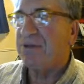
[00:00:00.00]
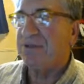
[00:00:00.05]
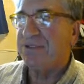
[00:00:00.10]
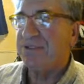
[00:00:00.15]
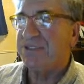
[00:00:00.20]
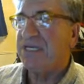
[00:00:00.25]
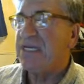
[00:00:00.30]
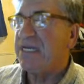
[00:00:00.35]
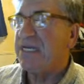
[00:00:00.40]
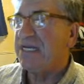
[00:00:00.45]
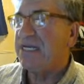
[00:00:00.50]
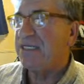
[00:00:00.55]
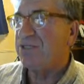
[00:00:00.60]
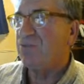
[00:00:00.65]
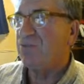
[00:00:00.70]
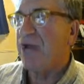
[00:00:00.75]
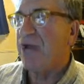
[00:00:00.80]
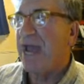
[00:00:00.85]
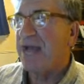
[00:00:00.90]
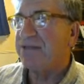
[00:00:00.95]
cities
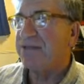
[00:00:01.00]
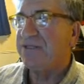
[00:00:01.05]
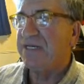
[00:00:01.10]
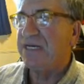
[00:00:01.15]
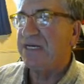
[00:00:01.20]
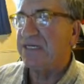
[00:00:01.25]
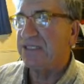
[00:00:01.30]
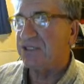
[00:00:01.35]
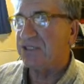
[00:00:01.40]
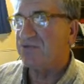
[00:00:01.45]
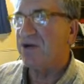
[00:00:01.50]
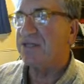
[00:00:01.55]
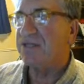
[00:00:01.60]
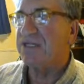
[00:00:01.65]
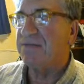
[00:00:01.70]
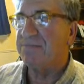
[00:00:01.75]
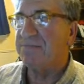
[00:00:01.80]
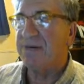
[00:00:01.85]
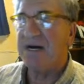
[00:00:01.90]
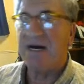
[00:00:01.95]
were actually
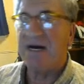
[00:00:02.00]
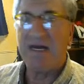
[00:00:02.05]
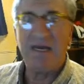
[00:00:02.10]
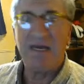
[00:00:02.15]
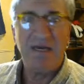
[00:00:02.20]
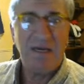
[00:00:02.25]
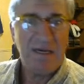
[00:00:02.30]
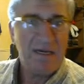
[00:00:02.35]
constructed by